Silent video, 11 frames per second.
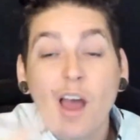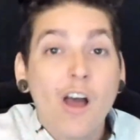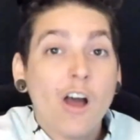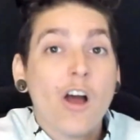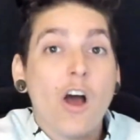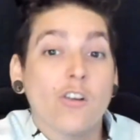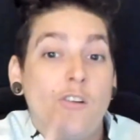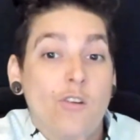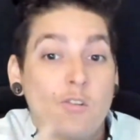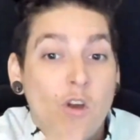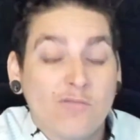One
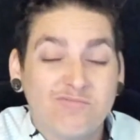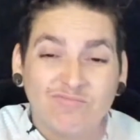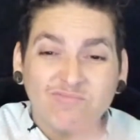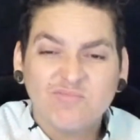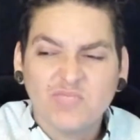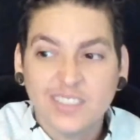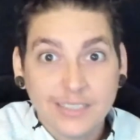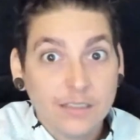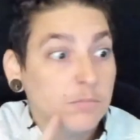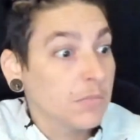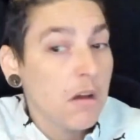concertgoer,
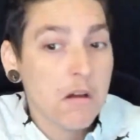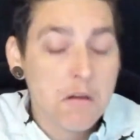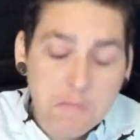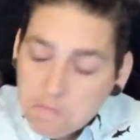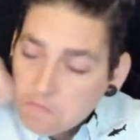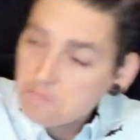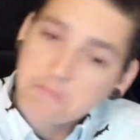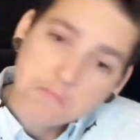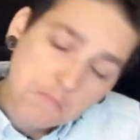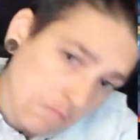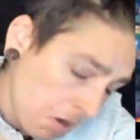who says he was
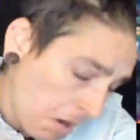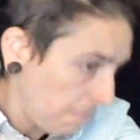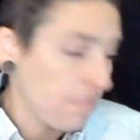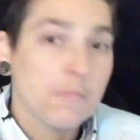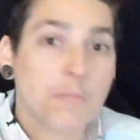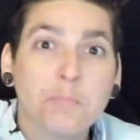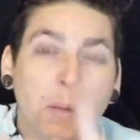knocked down and